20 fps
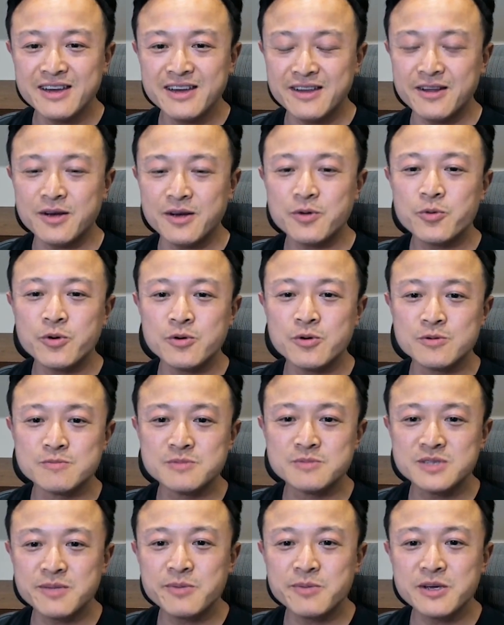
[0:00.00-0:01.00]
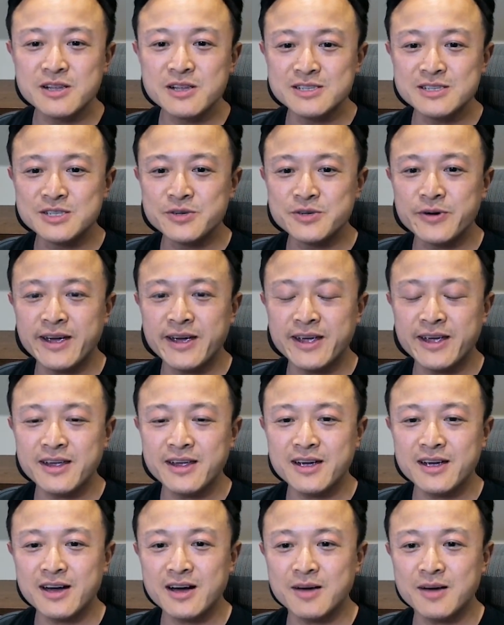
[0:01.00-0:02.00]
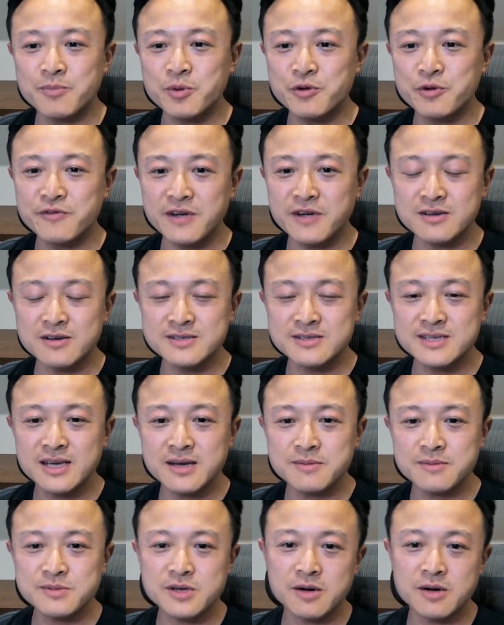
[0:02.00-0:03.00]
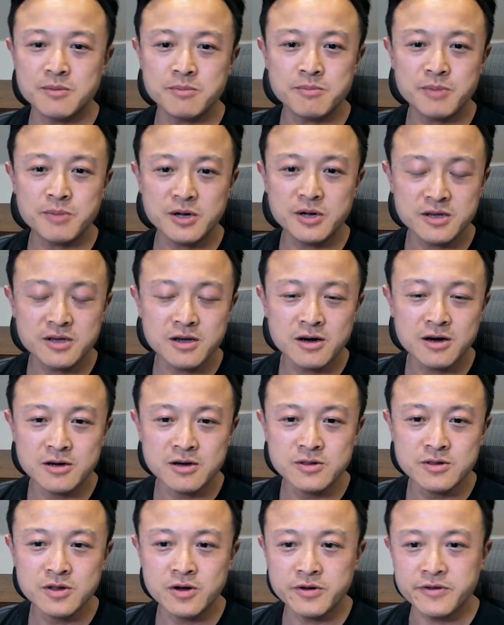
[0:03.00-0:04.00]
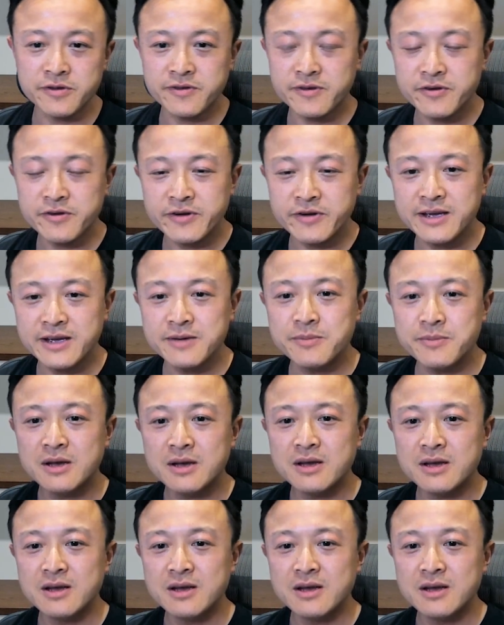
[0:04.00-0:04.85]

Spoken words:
We'll typically do a proof of concept on Polygon or Ethereum,